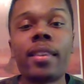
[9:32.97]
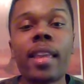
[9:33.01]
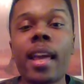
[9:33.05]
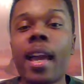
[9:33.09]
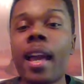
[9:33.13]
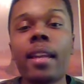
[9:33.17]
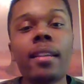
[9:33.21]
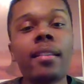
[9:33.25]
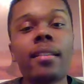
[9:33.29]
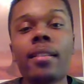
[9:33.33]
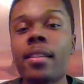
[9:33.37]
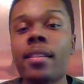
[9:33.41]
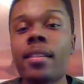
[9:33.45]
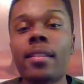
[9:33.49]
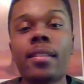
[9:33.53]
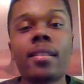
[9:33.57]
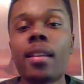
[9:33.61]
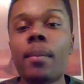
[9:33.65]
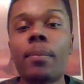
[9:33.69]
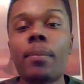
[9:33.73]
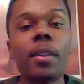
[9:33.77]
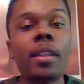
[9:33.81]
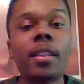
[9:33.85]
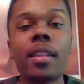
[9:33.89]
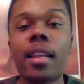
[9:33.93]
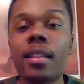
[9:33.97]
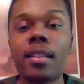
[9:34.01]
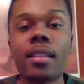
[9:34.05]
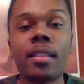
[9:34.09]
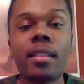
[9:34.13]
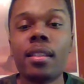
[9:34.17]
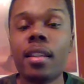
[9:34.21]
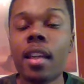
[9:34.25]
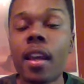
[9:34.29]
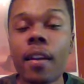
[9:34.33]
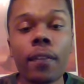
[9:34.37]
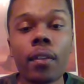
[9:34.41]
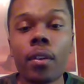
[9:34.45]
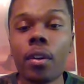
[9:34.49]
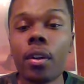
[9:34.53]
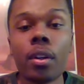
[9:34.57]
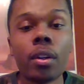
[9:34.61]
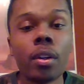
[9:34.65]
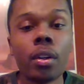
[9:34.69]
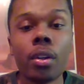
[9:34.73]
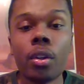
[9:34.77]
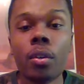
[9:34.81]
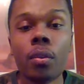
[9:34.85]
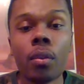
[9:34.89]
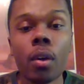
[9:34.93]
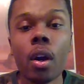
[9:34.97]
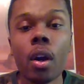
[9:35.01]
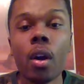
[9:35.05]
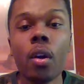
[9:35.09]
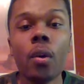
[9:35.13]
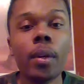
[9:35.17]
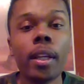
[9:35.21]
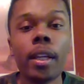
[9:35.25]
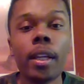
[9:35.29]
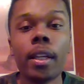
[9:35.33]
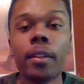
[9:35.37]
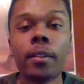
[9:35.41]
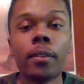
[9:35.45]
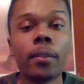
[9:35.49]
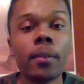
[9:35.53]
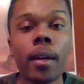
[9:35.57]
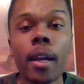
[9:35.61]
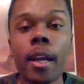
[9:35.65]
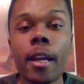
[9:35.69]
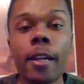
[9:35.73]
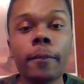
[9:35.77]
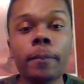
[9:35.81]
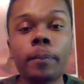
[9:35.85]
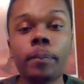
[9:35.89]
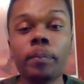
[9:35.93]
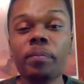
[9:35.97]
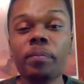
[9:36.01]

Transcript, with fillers: That is something that's never growing, right?